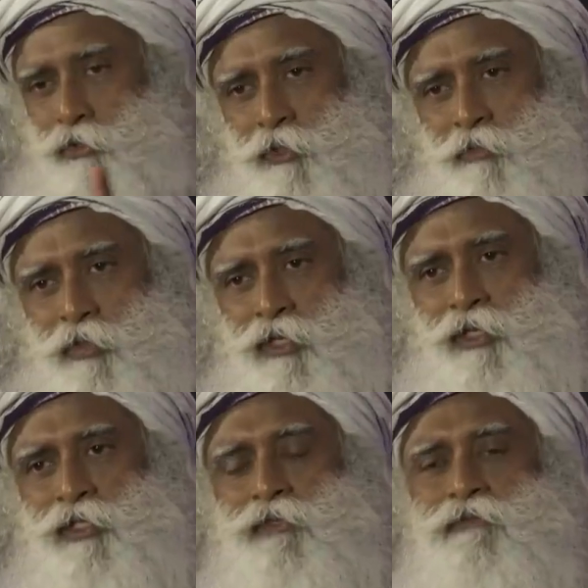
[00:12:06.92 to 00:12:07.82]
human
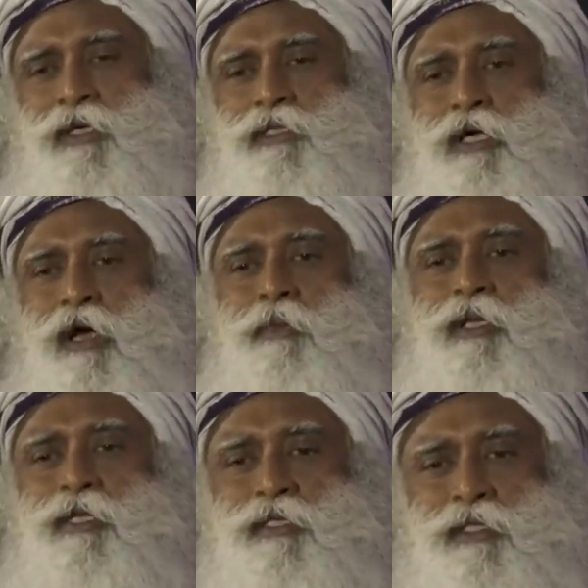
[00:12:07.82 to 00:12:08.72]
beings, we are
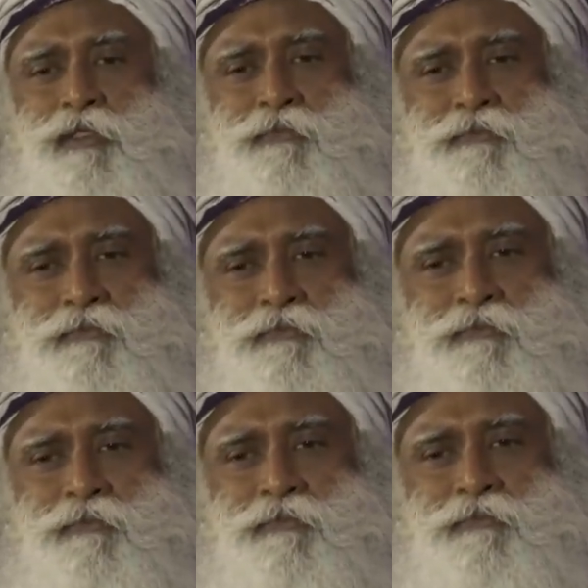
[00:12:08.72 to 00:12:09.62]
dominating
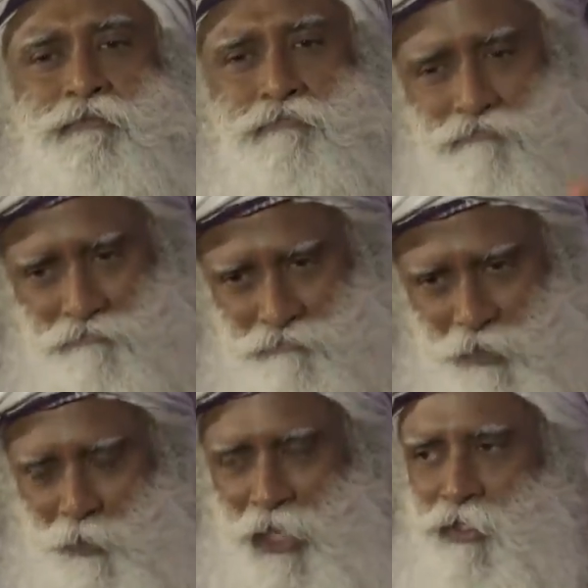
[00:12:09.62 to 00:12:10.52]

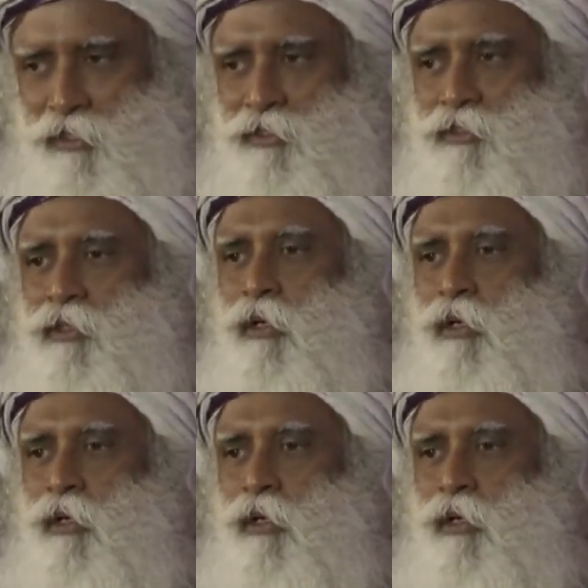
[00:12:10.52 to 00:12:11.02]
the planet